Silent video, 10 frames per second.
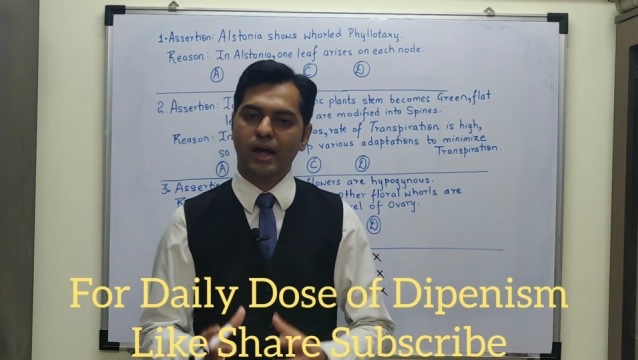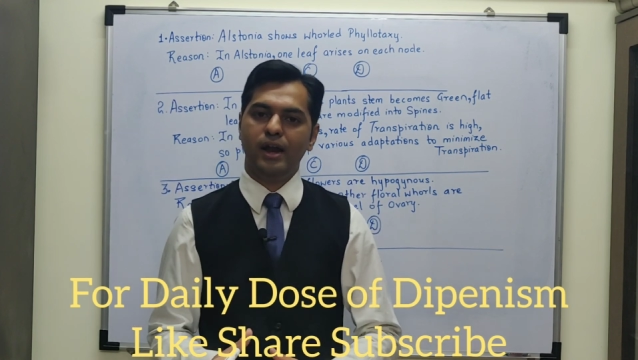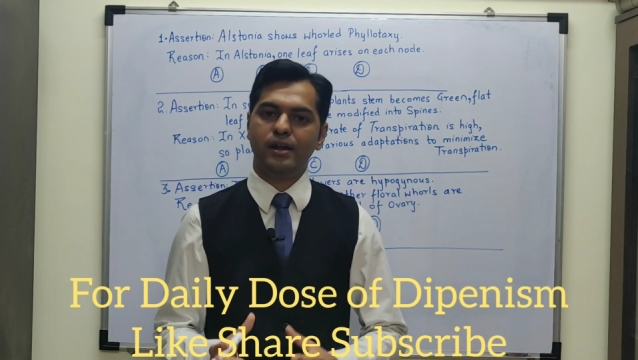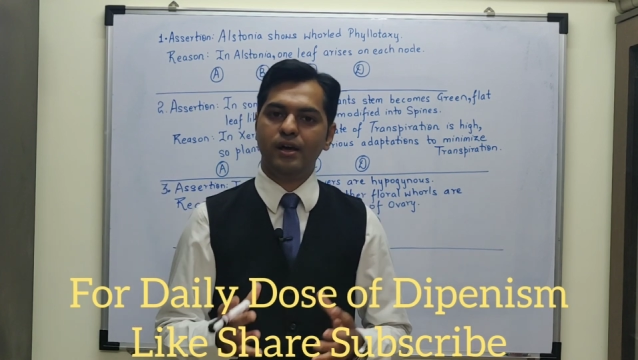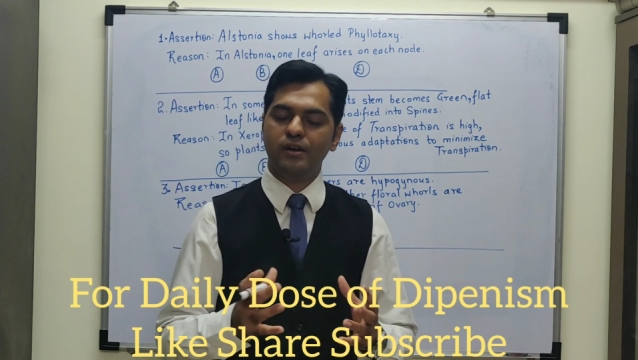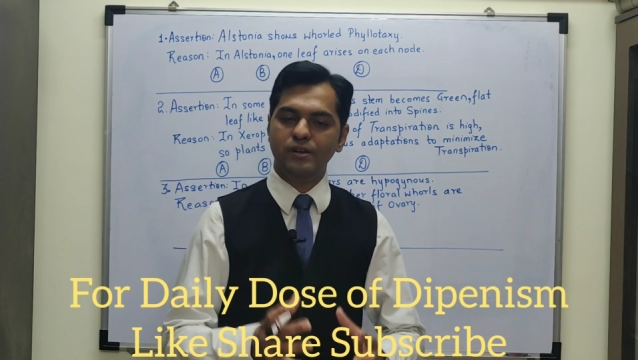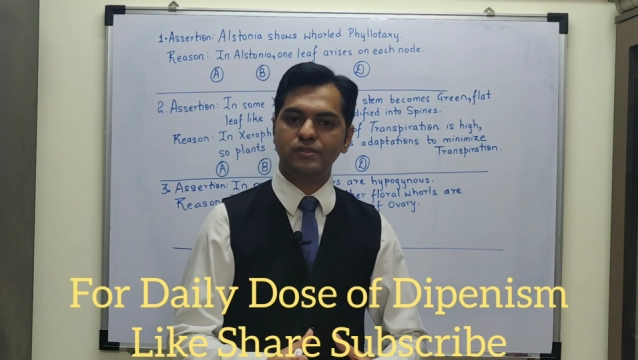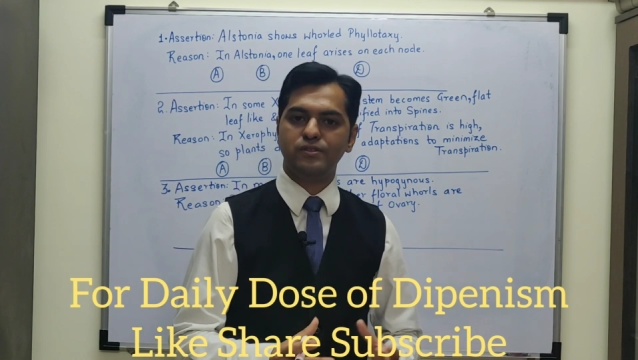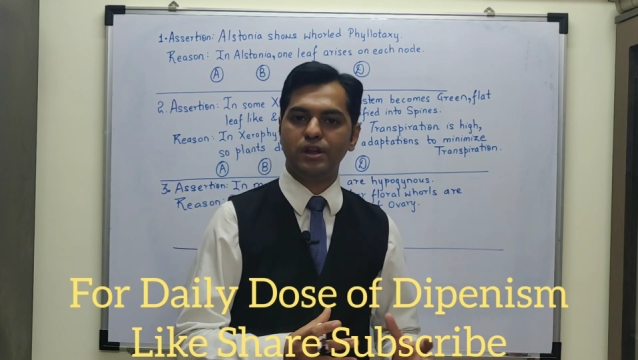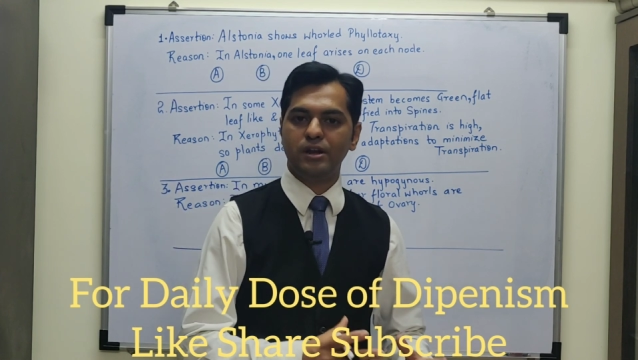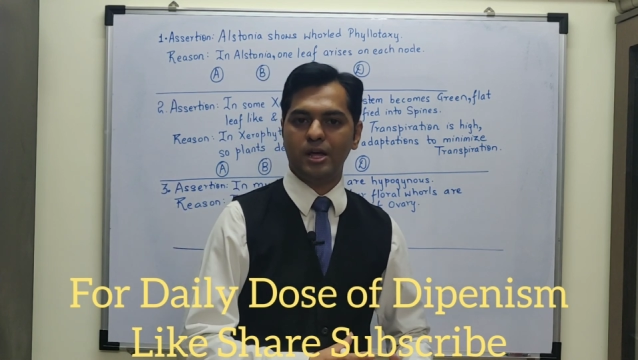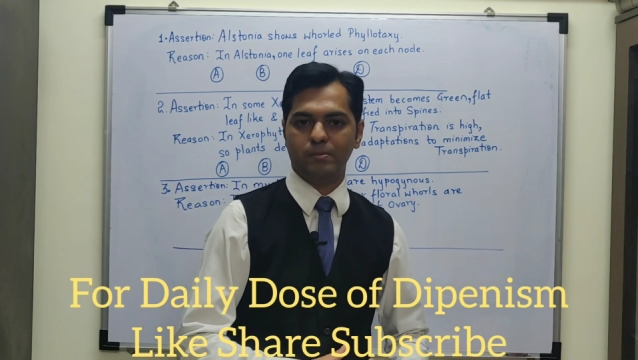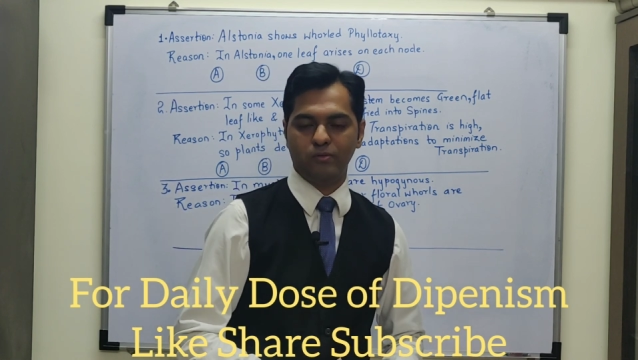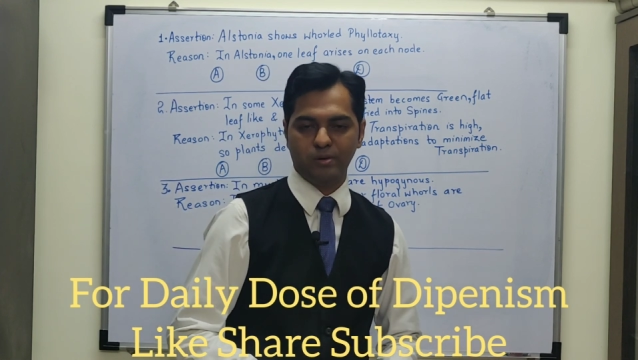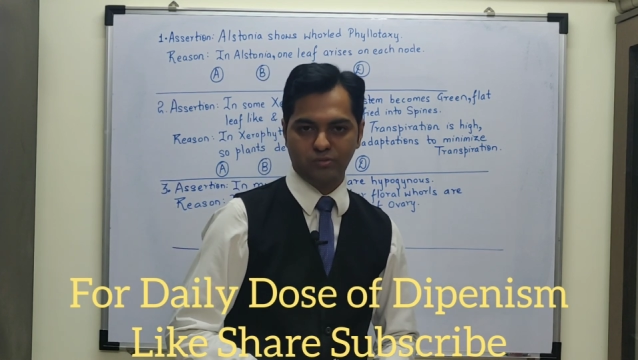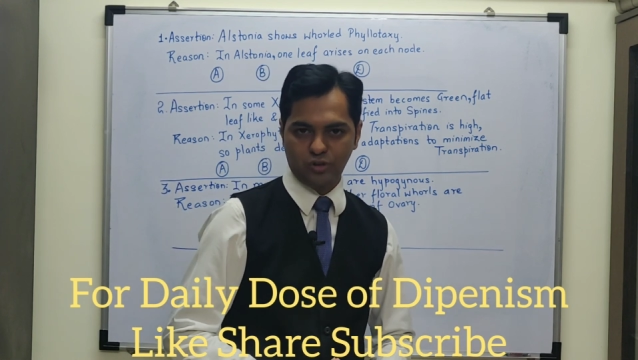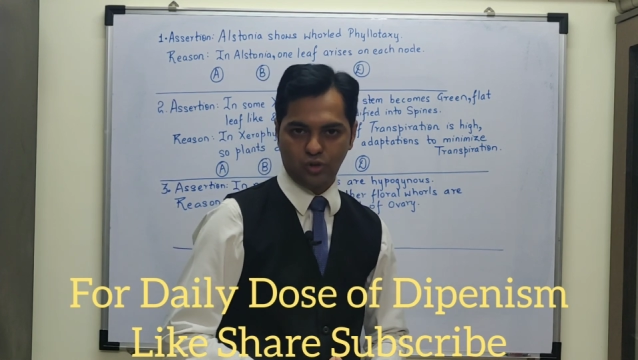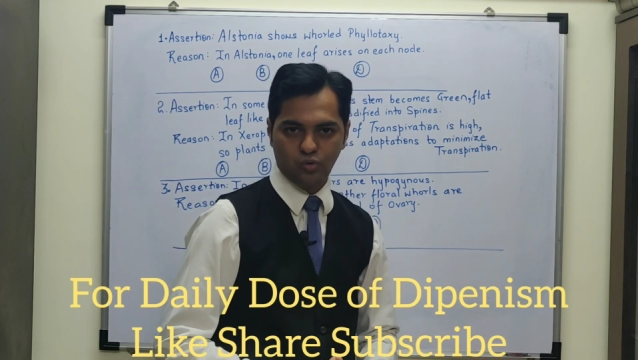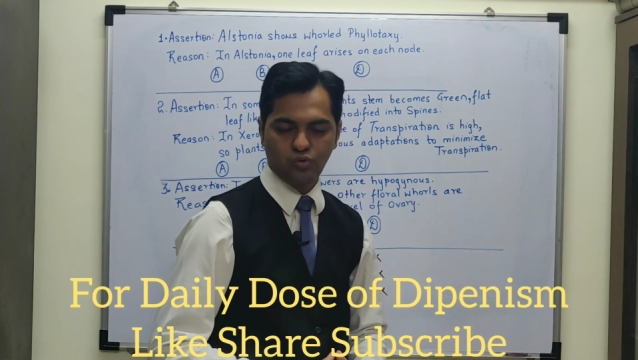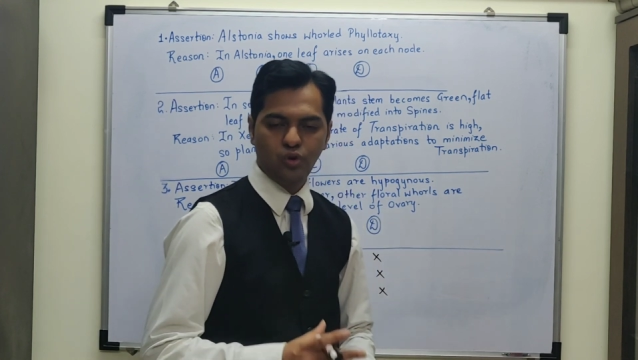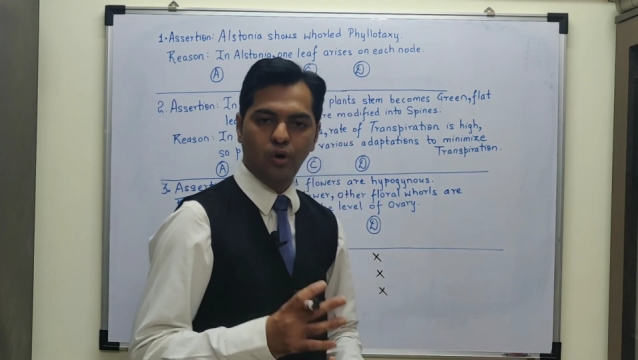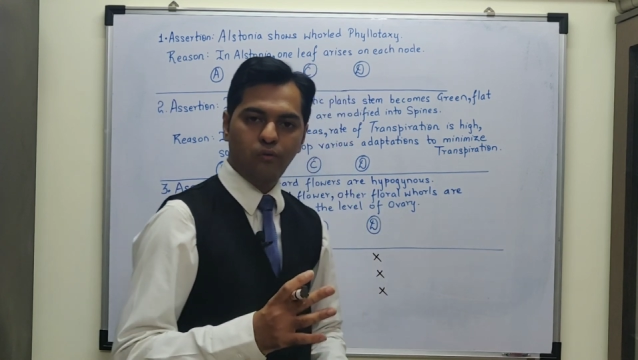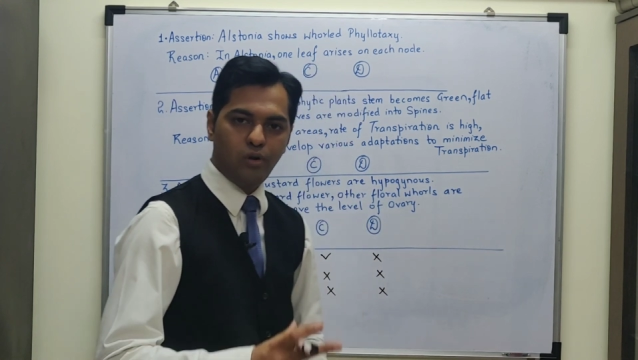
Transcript: and reasoning type of MCQs